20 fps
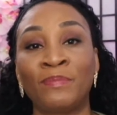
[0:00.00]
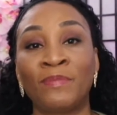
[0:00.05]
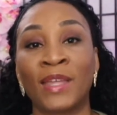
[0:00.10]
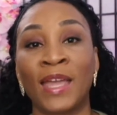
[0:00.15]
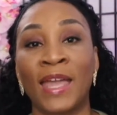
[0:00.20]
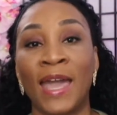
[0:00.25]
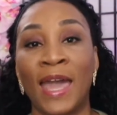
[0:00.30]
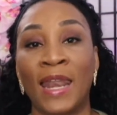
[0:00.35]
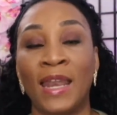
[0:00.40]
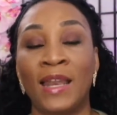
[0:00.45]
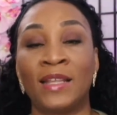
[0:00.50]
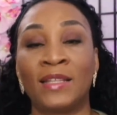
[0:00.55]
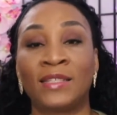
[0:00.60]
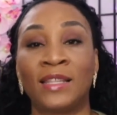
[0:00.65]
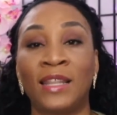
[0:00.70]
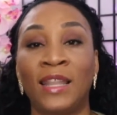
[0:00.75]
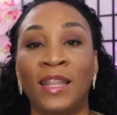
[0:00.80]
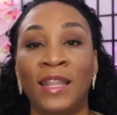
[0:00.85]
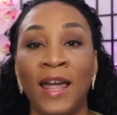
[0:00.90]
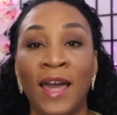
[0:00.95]
and it is
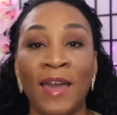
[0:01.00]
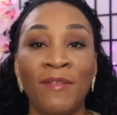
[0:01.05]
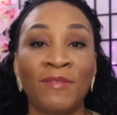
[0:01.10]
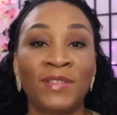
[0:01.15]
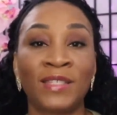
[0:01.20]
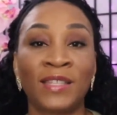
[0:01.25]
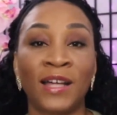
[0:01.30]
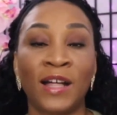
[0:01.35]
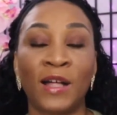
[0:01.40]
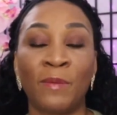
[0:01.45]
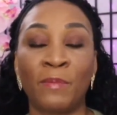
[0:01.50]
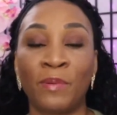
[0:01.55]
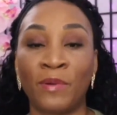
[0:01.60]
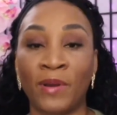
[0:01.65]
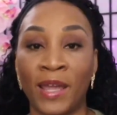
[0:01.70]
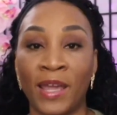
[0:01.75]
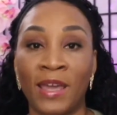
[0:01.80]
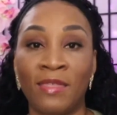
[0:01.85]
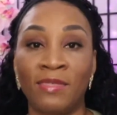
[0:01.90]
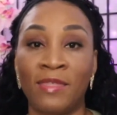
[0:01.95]
a lifestyle
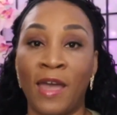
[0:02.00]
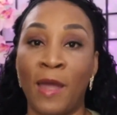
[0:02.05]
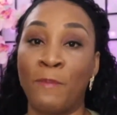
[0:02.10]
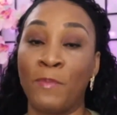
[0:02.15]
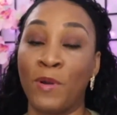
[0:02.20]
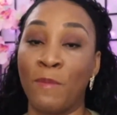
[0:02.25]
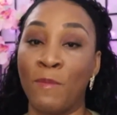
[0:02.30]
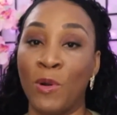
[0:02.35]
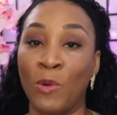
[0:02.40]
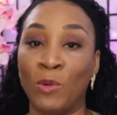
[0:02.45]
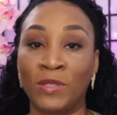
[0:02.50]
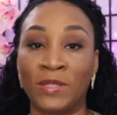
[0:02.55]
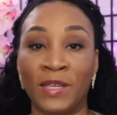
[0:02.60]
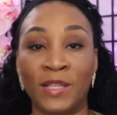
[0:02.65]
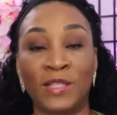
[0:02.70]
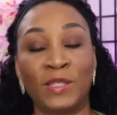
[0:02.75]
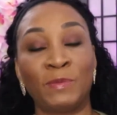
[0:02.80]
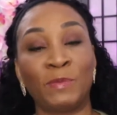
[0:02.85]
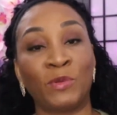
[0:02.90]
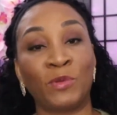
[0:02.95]
brand that promotes
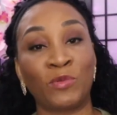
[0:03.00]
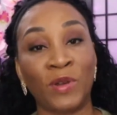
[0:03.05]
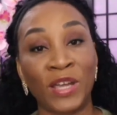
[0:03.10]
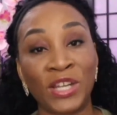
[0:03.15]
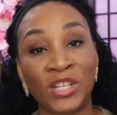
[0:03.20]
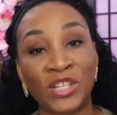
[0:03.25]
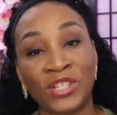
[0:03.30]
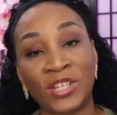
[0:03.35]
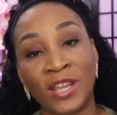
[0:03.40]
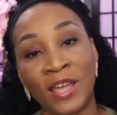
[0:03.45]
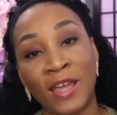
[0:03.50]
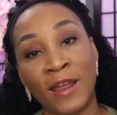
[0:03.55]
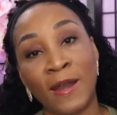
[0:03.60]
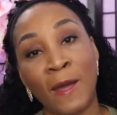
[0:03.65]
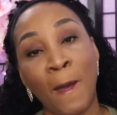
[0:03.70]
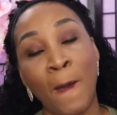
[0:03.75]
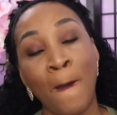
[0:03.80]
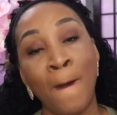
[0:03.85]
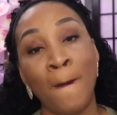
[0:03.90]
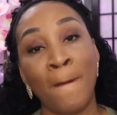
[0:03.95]

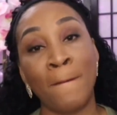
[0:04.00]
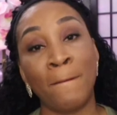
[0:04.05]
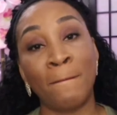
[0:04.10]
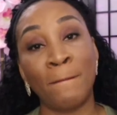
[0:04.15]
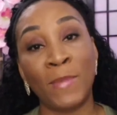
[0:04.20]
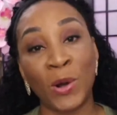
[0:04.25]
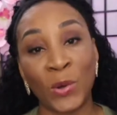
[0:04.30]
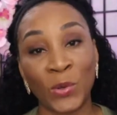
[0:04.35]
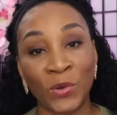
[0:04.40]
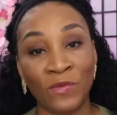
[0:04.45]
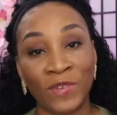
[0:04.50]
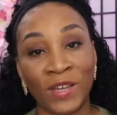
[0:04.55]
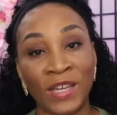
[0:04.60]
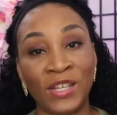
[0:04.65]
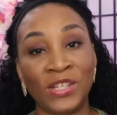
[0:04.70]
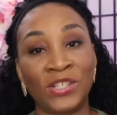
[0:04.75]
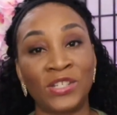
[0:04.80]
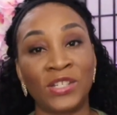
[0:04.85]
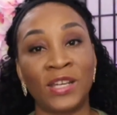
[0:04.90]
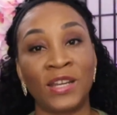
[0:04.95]
inspiration,
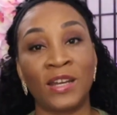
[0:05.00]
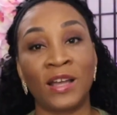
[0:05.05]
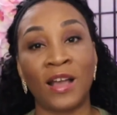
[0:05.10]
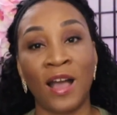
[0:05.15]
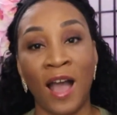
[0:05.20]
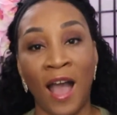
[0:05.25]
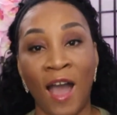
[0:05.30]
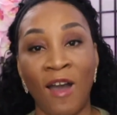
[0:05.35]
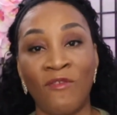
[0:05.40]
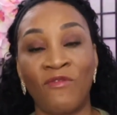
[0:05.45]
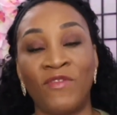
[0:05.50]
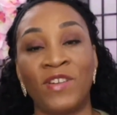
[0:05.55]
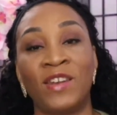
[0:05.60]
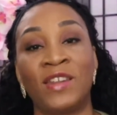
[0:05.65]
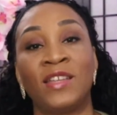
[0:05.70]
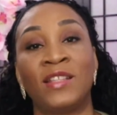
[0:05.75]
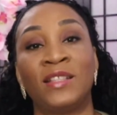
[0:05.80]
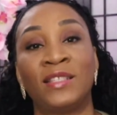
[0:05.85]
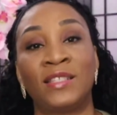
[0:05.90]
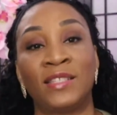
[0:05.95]
motivation,
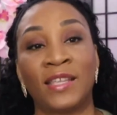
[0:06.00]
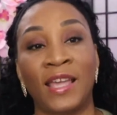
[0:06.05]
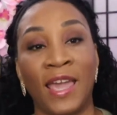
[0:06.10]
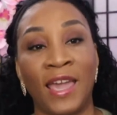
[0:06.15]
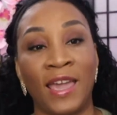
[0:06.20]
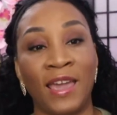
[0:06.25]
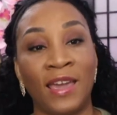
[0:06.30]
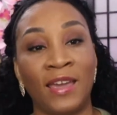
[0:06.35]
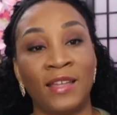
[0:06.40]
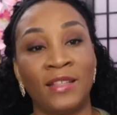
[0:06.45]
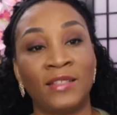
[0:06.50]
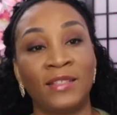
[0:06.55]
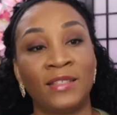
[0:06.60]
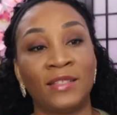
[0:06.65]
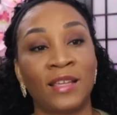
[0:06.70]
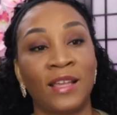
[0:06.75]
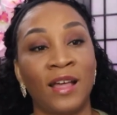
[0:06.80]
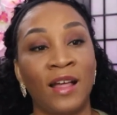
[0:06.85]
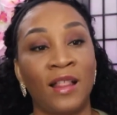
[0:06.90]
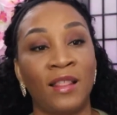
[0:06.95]
confidence, and
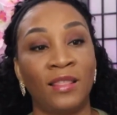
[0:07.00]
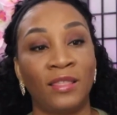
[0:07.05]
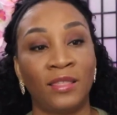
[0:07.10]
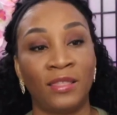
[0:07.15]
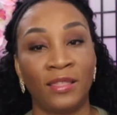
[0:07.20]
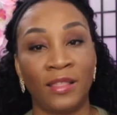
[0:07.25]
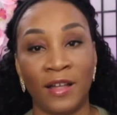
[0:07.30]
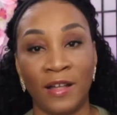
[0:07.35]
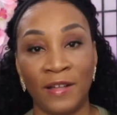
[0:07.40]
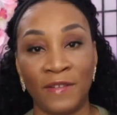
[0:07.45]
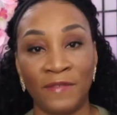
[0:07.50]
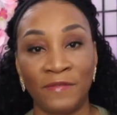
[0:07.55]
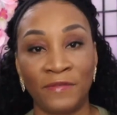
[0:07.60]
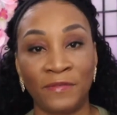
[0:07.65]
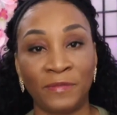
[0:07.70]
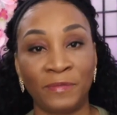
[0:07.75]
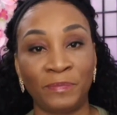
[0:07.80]
love.